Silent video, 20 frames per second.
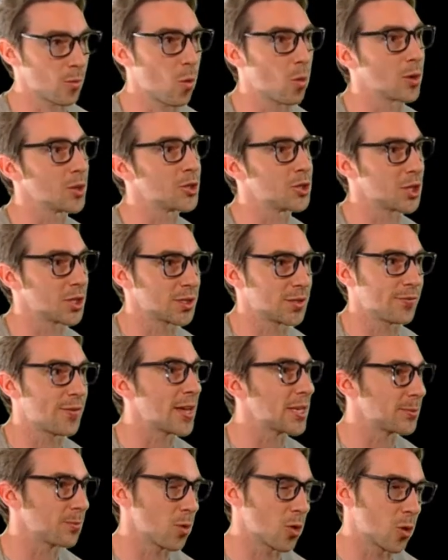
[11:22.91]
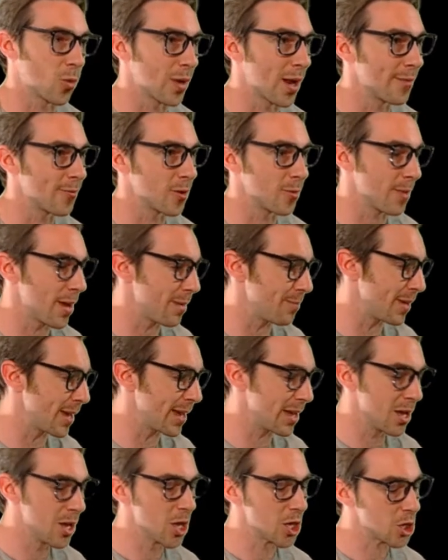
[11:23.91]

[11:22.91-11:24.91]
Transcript: or just Facebook or wherever it may be,